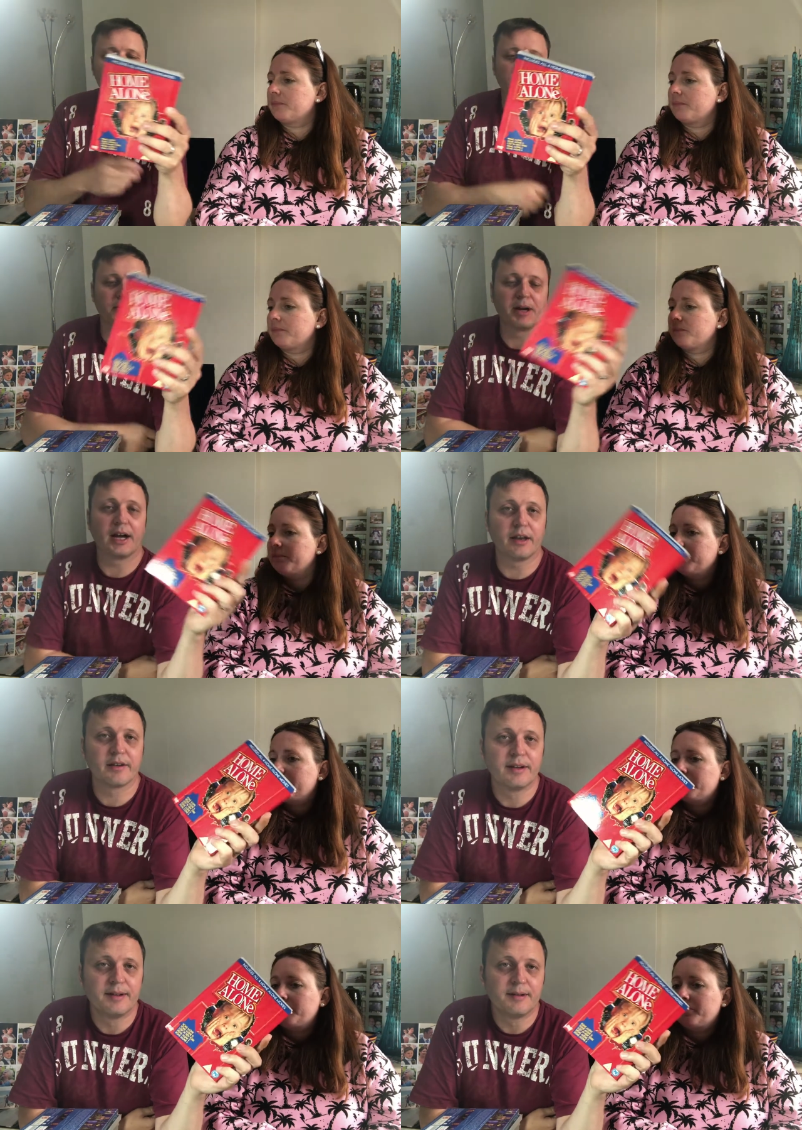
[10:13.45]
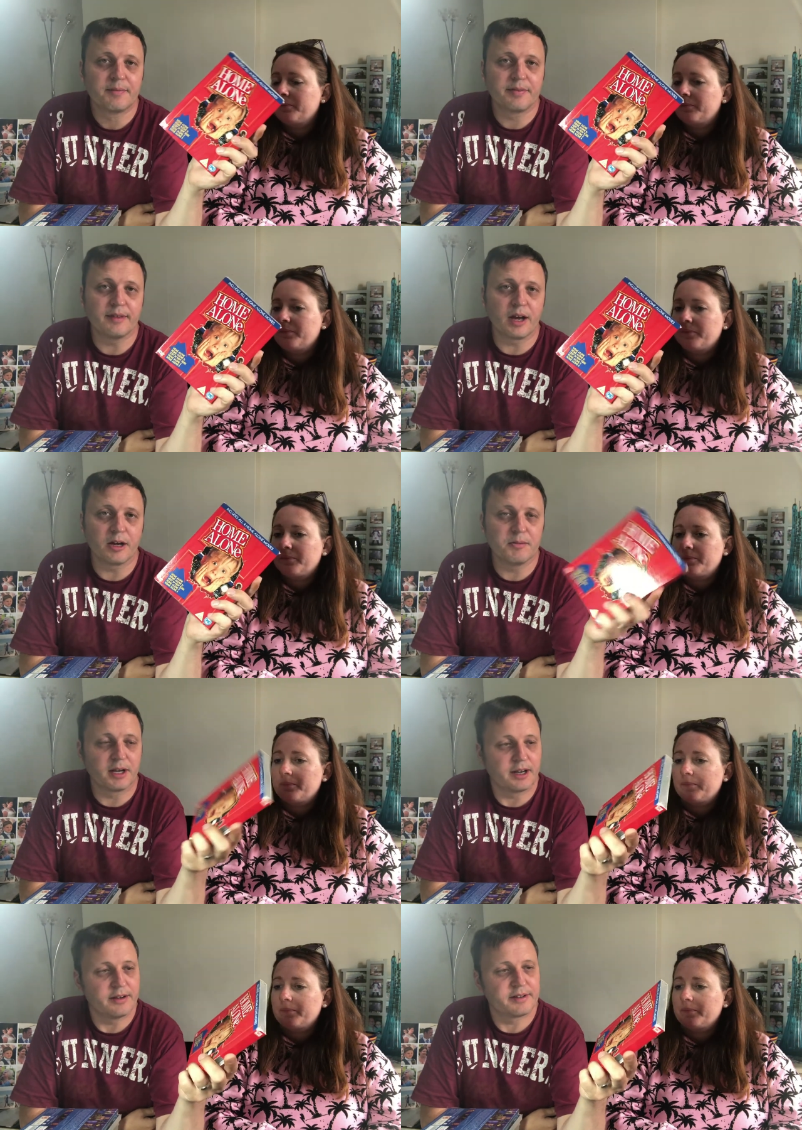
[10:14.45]
Speaker 1: shop had Home
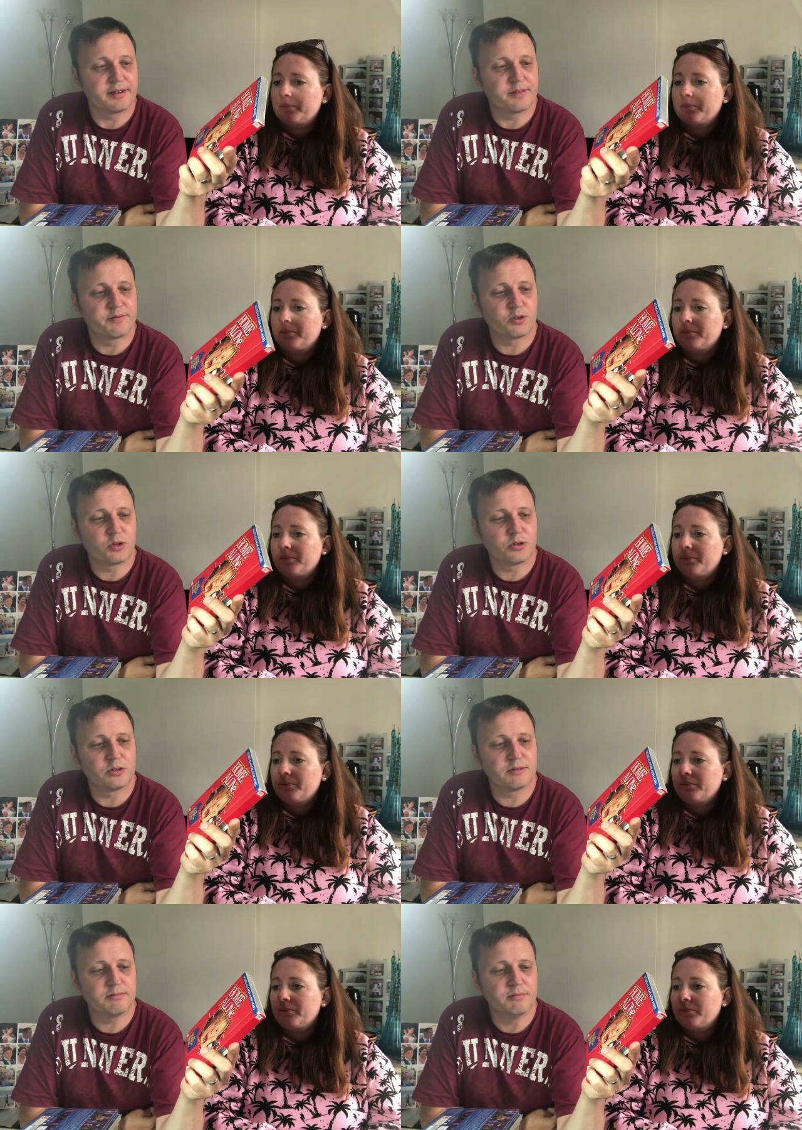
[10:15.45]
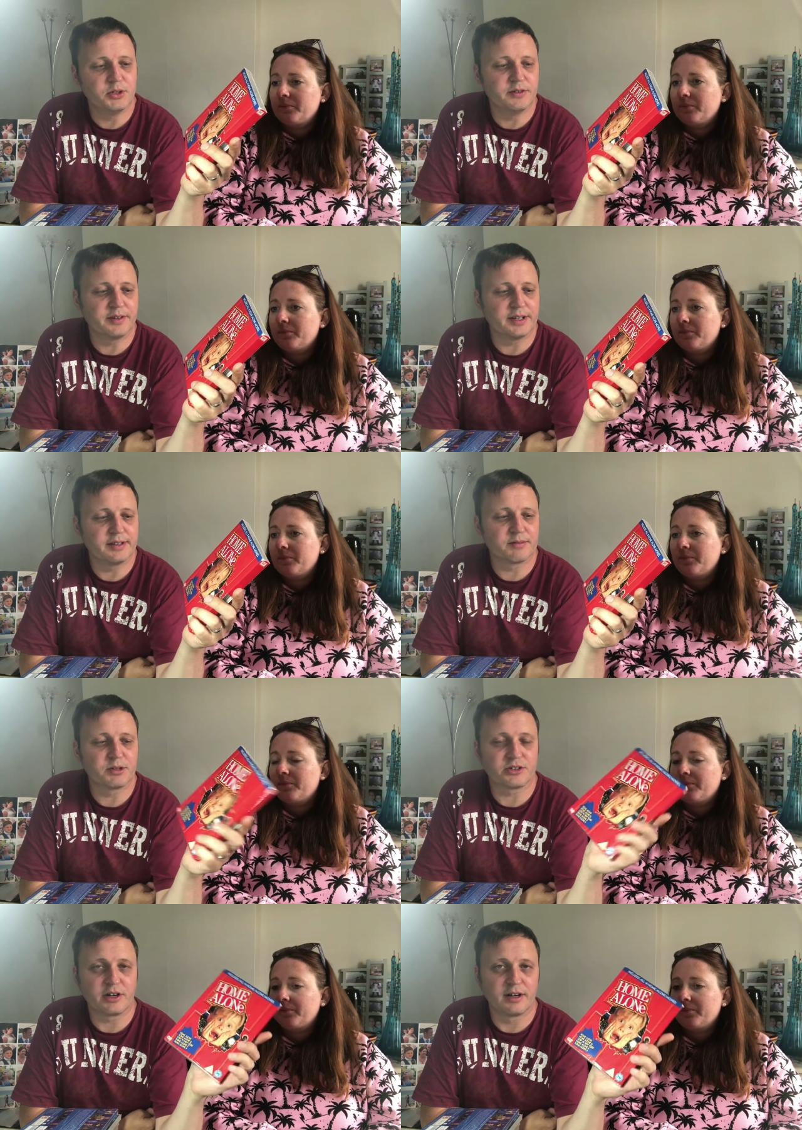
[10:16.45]
Alone. This is the 4 movies, of
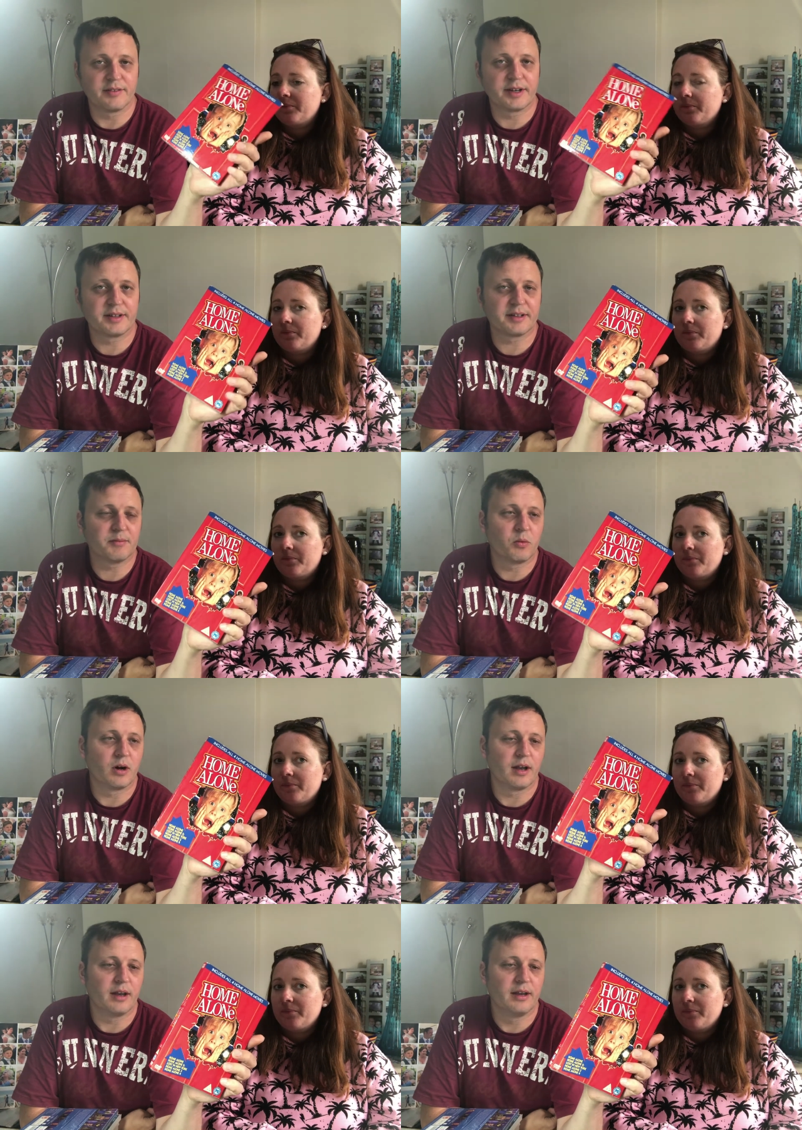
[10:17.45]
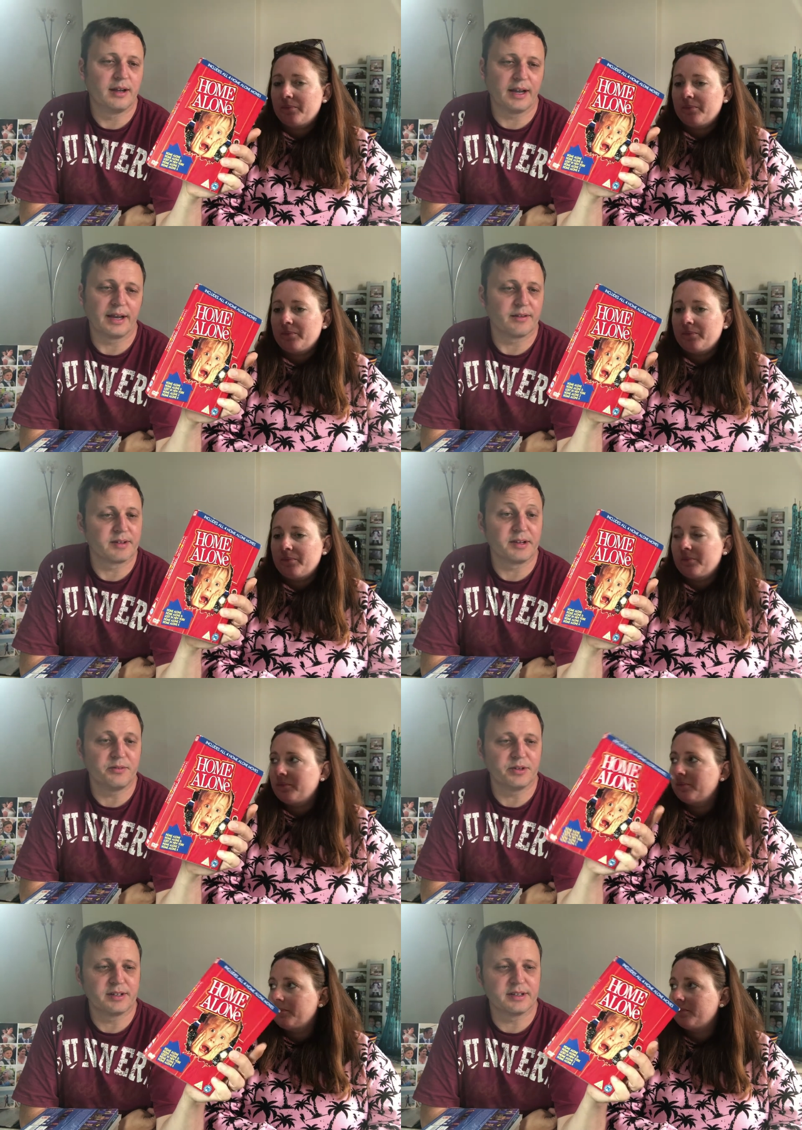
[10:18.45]
which I have only seen one, and that was only
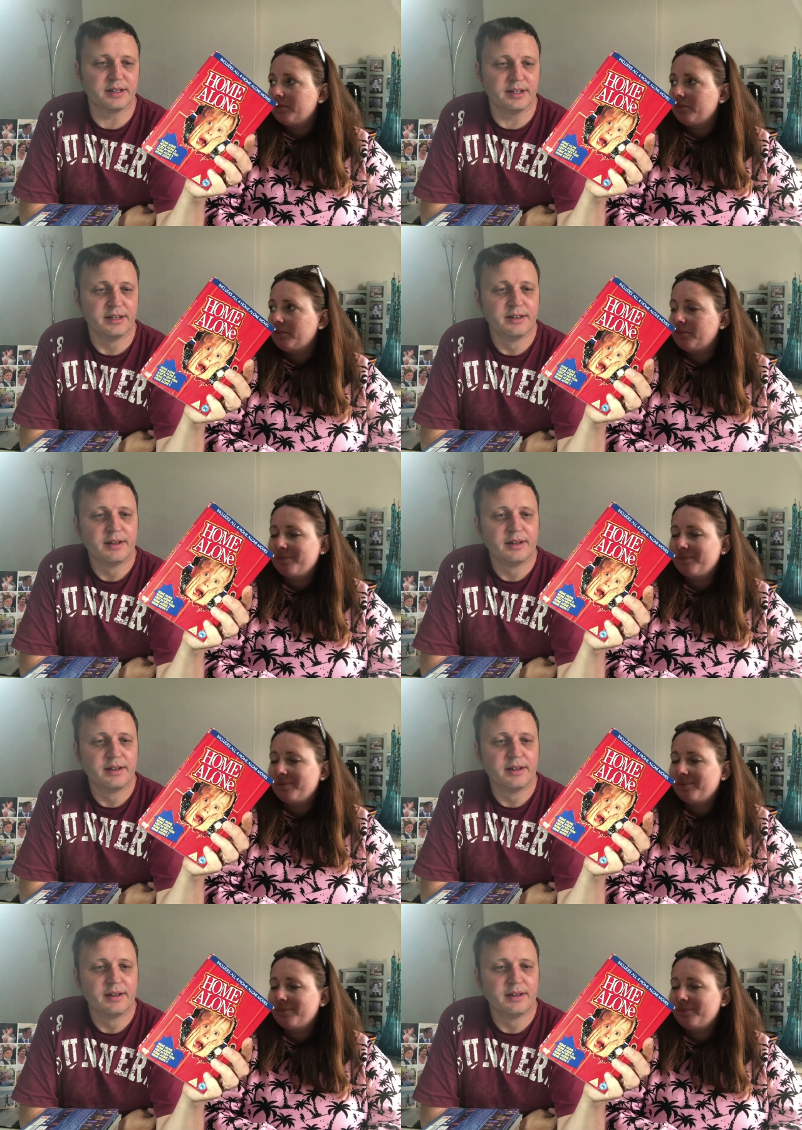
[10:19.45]
recently.